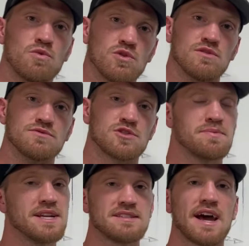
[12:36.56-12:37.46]
wolves or
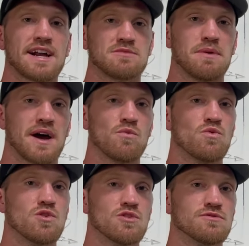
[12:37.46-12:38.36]
be attacked by
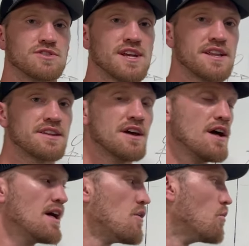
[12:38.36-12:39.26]
wolves, and
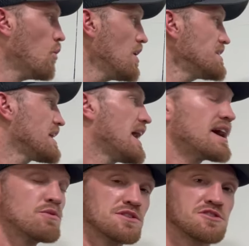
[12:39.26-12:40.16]
one
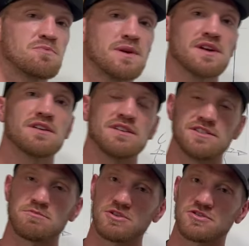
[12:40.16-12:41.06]
guy with a spear
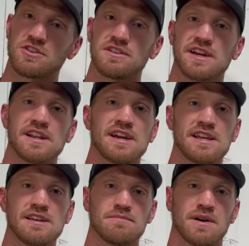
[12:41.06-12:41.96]
is most certainly going to get
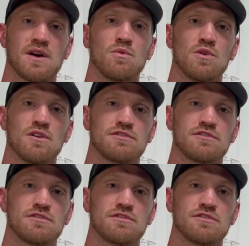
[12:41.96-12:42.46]
eaten by a wolf.